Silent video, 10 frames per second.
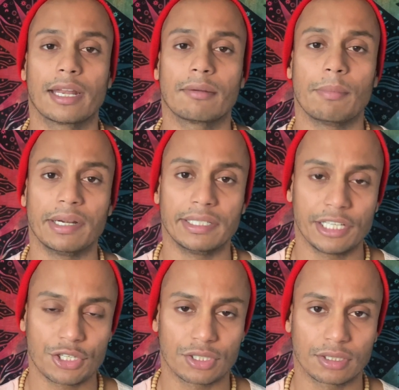
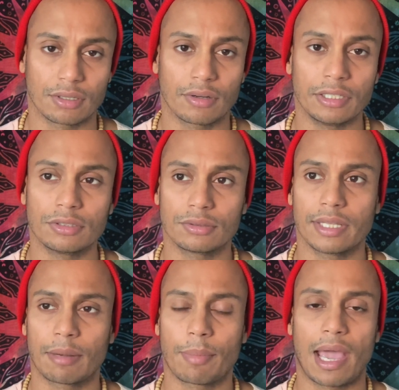meditation or into
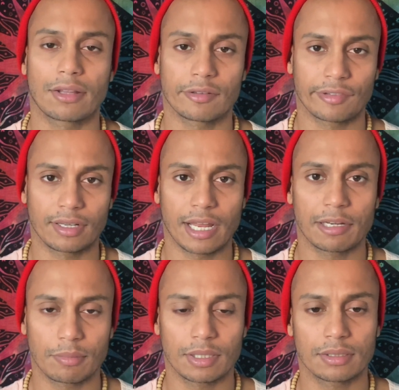that path of
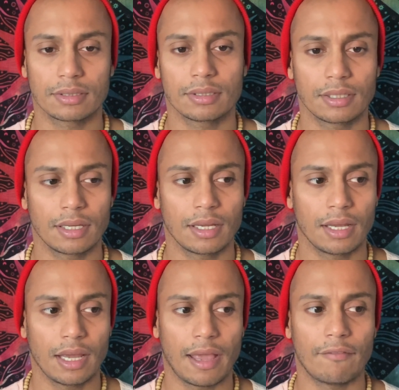enlightenment,
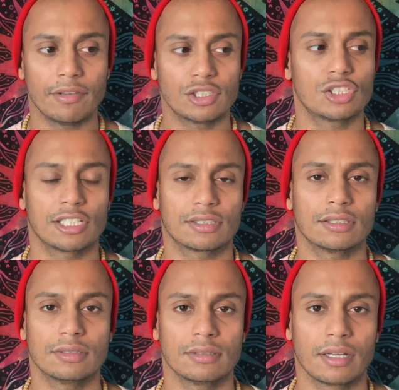and which
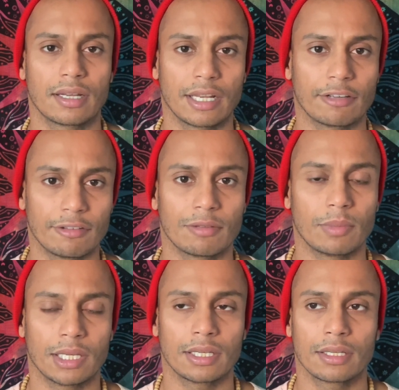doesn't click with
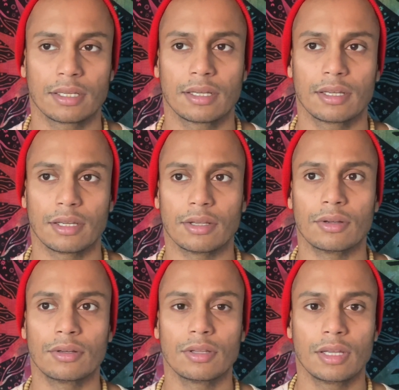me.
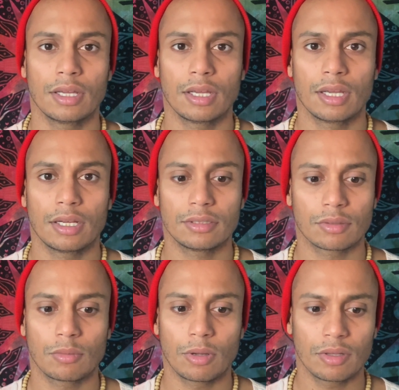
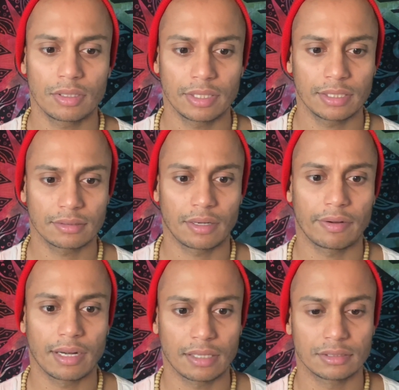So one of the things I
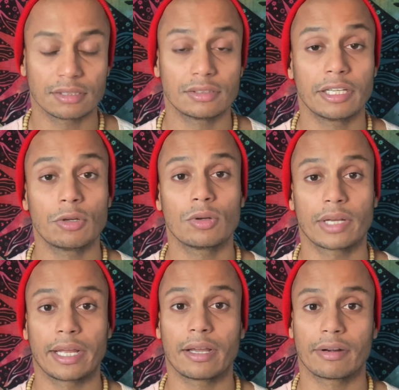realized is they don't
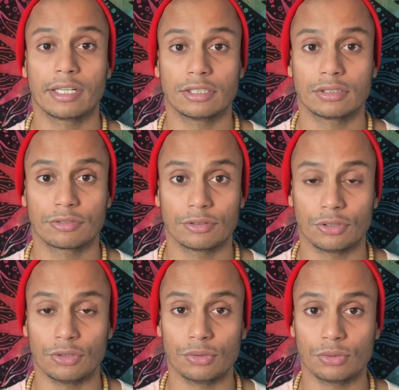encourage
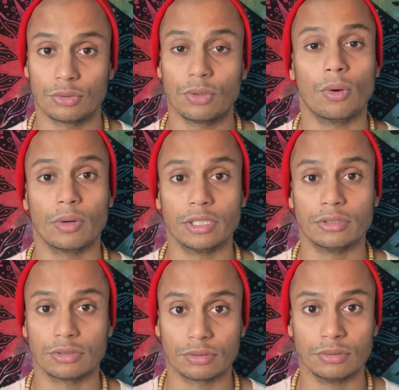you to go
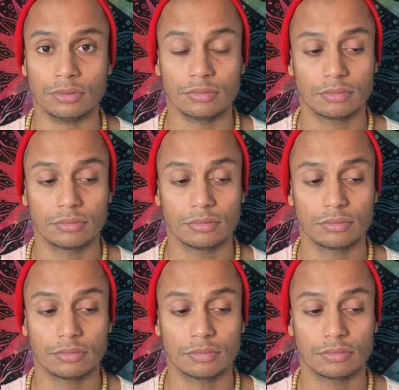into